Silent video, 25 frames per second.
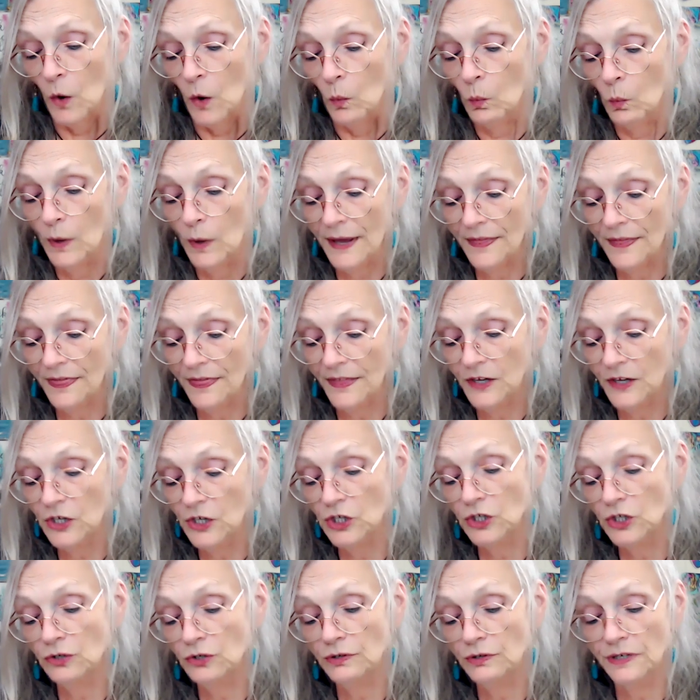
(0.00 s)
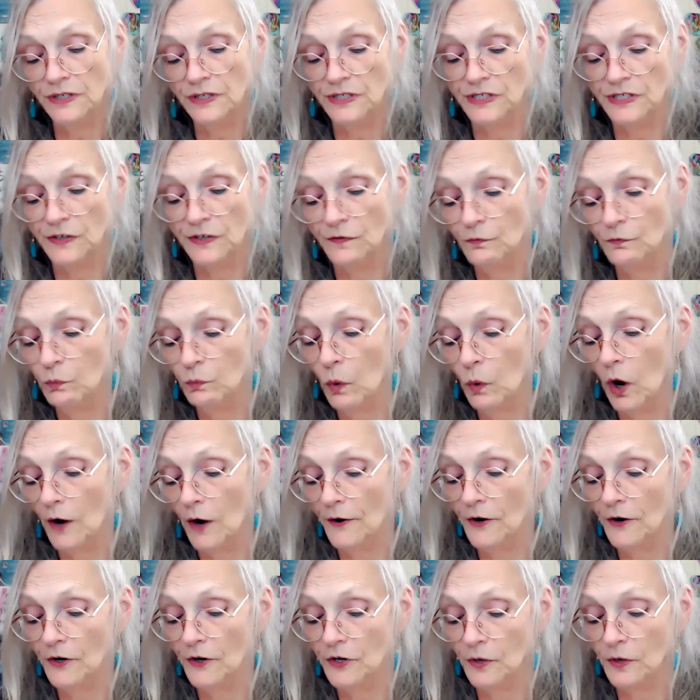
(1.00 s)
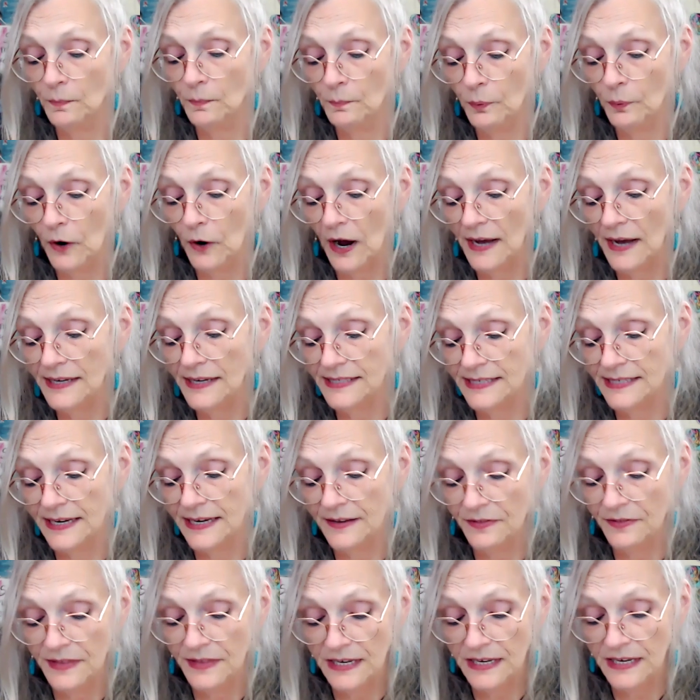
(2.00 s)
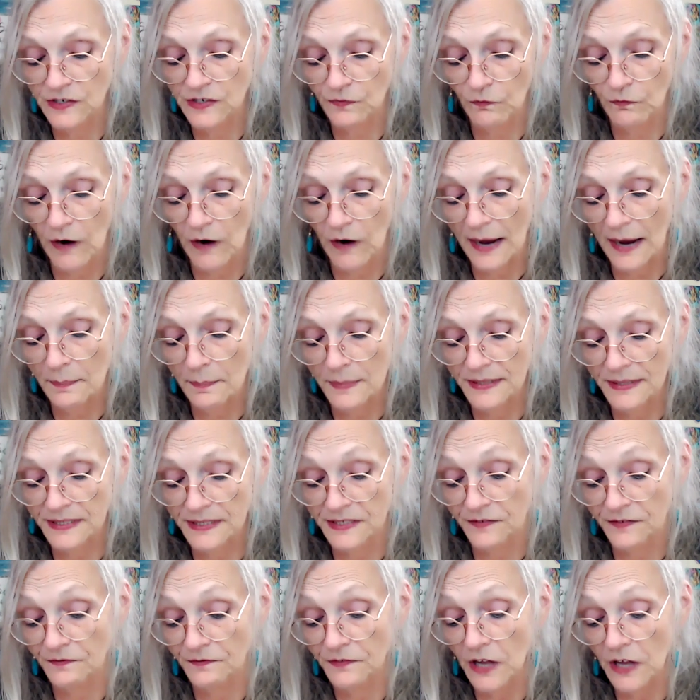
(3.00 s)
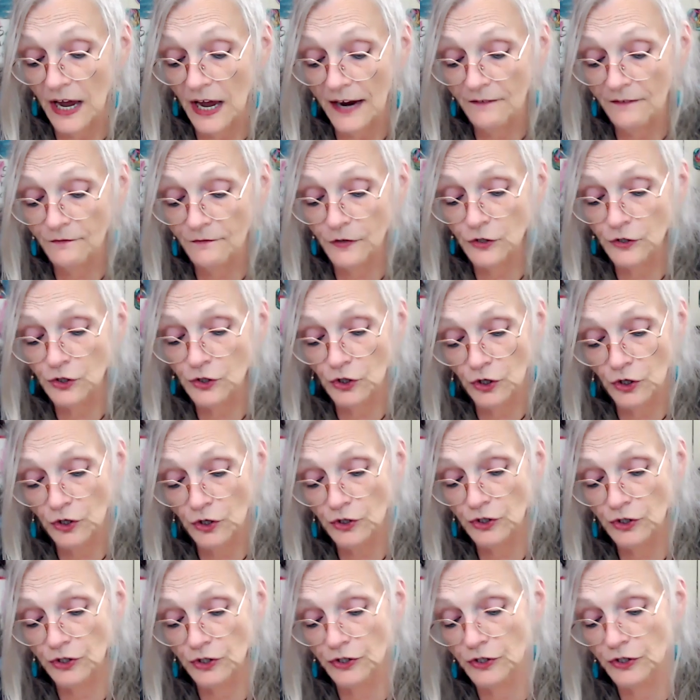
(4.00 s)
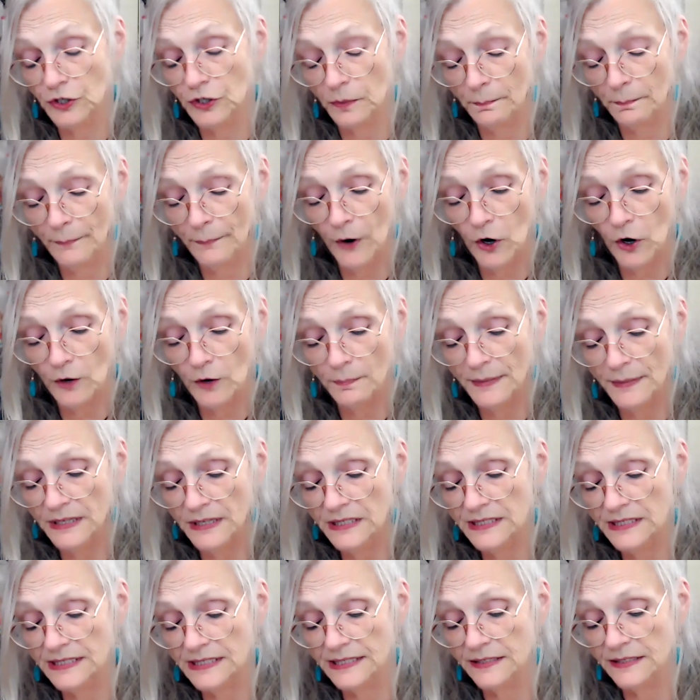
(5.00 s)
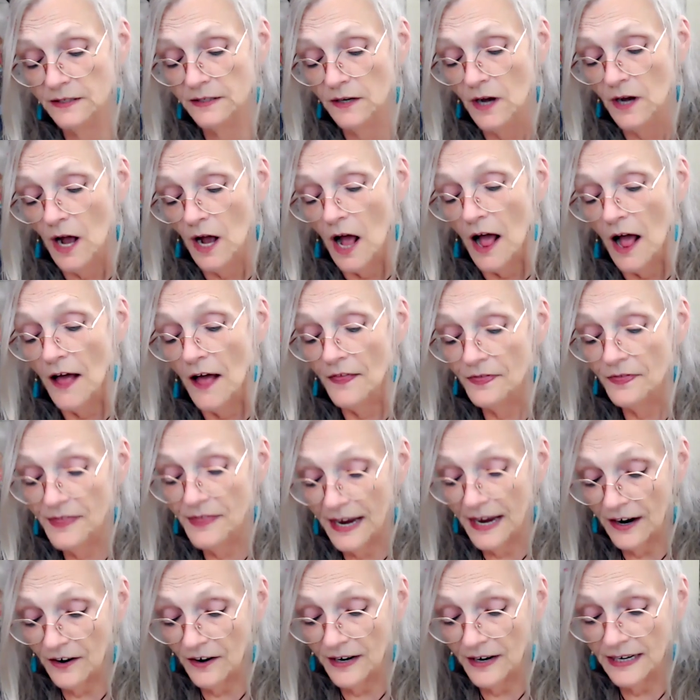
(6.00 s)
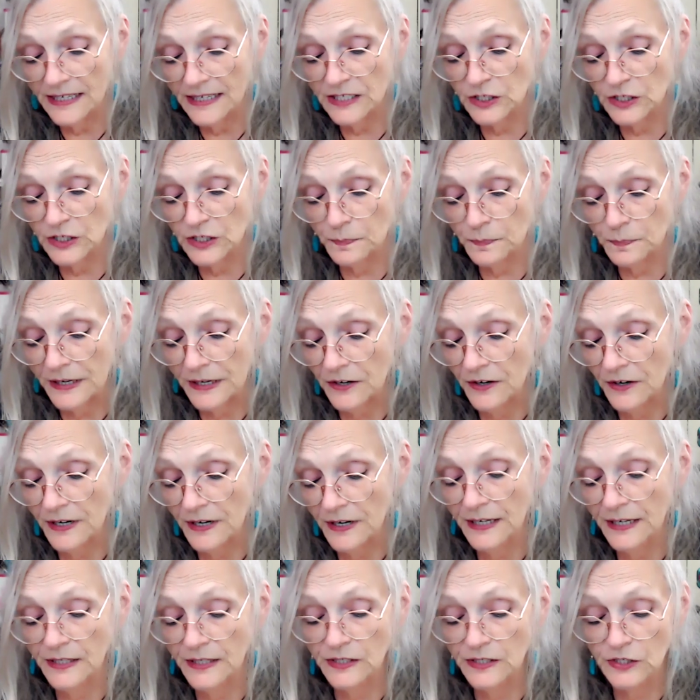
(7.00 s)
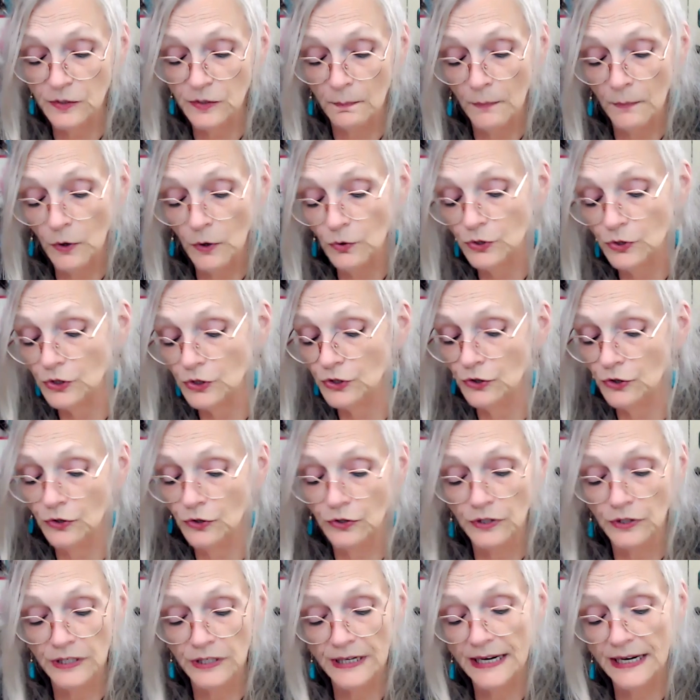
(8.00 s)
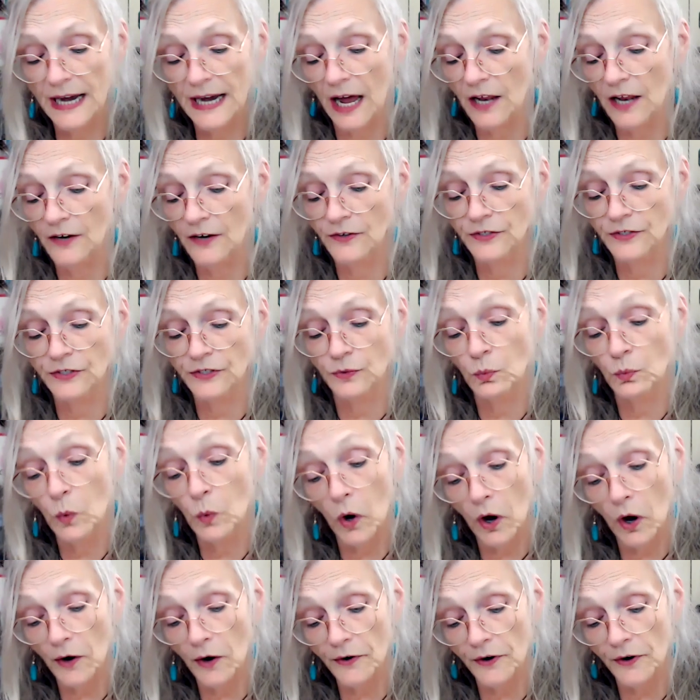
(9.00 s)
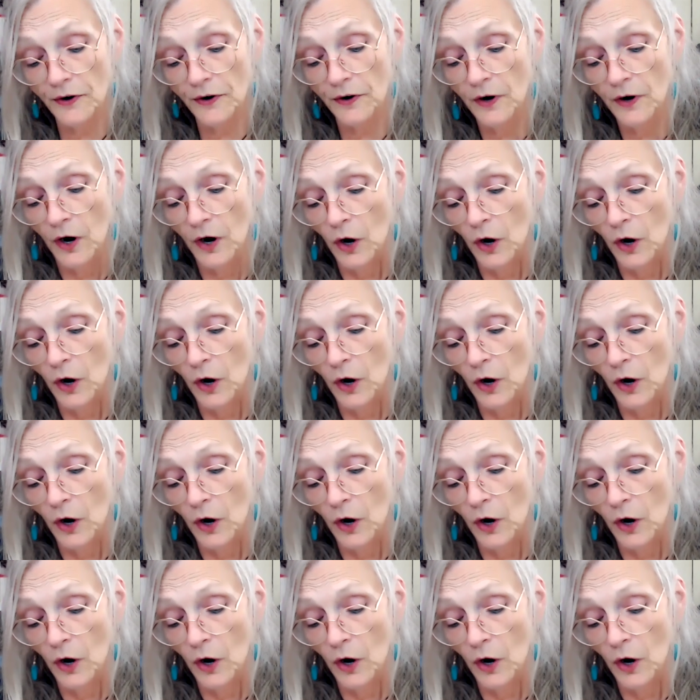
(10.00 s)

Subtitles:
When the units of water comprising these fragments of life return to the compartments, their experience most certainly colors the water,